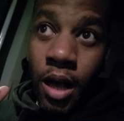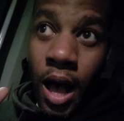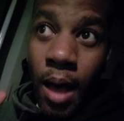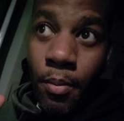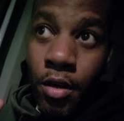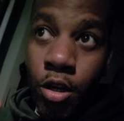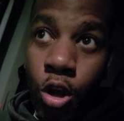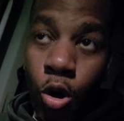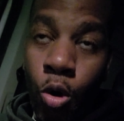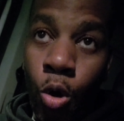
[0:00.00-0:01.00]
common
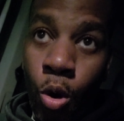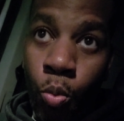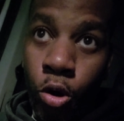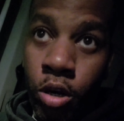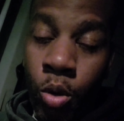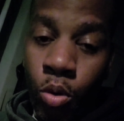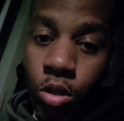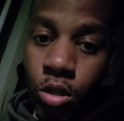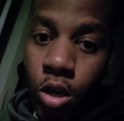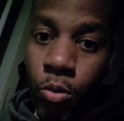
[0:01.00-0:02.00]
goal on where they
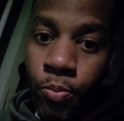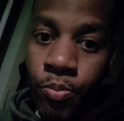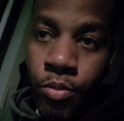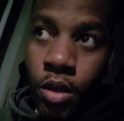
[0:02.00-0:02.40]
want to go